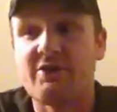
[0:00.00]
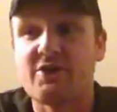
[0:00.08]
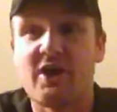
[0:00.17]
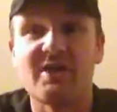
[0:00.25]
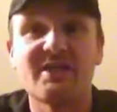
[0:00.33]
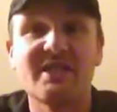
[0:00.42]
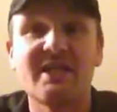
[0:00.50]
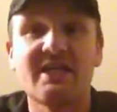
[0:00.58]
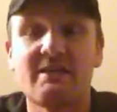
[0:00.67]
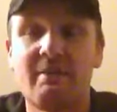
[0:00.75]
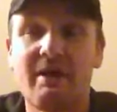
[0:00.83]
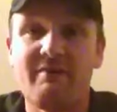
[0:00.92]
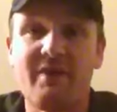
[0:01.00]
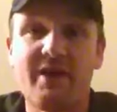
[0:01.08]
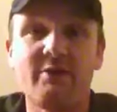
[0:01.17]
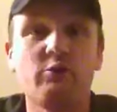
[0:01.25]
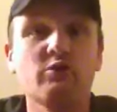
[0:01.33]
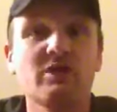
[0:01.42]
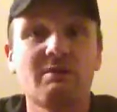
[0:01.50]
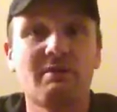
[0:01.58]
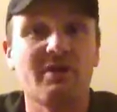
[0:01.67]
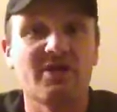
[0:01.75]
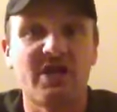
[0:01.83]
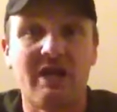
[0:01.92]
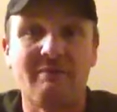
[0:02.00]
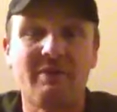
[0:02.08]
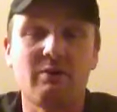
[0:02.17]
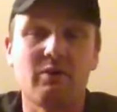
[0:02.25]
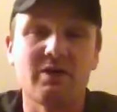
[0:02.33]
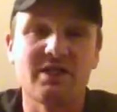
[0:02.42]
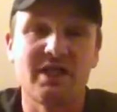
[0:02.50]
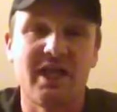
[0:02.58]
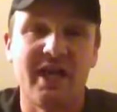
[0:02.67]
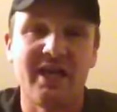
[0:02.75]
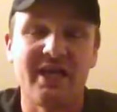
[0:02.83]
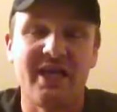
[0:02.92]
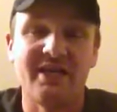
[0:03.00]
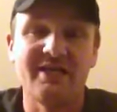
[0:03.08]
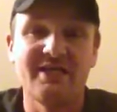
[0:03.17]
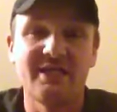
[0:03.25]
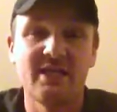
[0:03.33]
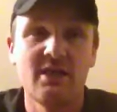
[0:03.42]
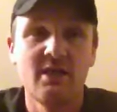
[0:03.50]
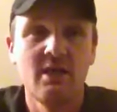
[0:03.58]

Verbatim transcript: and John Cena in the main event. Who's going to be the champion once the night ends?